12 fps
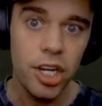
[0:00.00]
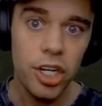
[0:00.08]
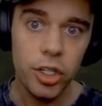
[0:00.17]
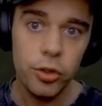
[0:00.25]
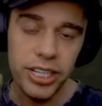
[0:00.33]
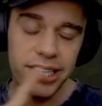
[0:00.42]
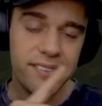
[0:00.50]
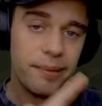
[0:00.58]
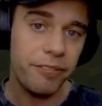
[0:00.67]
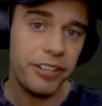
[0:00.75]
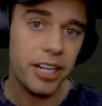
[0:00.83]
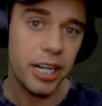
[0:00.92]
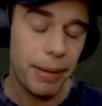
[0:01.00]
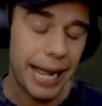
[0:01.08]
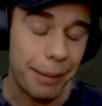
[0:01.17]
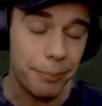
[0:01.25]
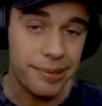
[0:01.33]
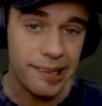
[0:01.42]
You'd need something like
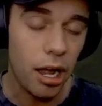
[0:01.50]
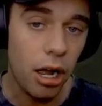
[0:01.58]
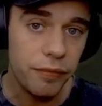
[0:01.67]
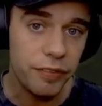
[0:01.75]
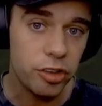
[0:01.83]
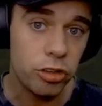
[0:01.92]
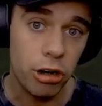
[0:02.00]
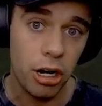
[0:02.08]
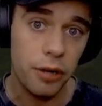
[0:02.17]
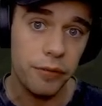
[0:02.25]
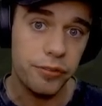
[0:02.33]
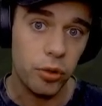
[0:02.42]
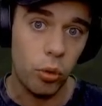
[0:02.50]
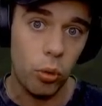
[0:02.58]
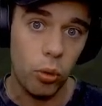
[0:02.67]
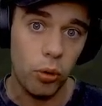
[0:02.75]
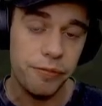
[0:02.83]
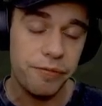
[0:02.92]
Pam's Harvest Craft
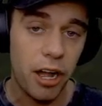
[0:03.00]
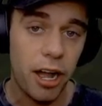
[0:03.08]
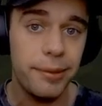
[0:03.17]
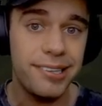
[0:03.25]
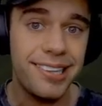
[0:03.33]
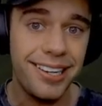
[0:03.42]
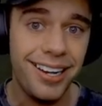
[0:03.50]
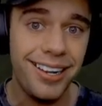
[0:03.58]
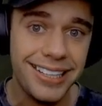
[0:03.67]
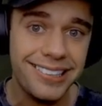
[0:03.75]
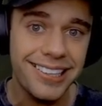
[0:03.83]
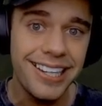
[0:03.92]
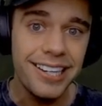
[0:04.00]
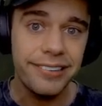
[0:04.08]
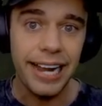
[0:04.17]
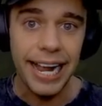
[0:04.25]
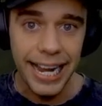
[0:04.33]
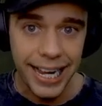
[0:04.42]
or Farmer's Delight to
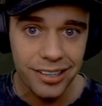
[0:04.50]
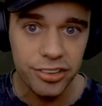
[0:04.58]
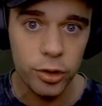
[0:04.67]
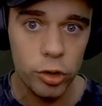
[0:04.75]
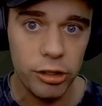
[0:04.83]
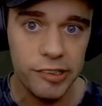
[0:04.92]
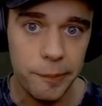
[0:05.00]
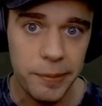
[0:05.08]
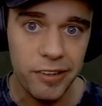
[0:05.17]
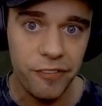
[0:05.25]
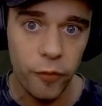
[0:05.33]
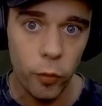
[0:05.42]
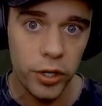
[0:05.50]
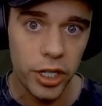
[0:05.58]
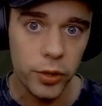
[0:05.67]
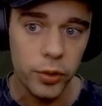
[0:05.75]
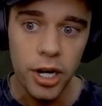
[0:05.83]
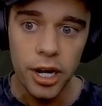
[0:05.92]
add those recipes for you.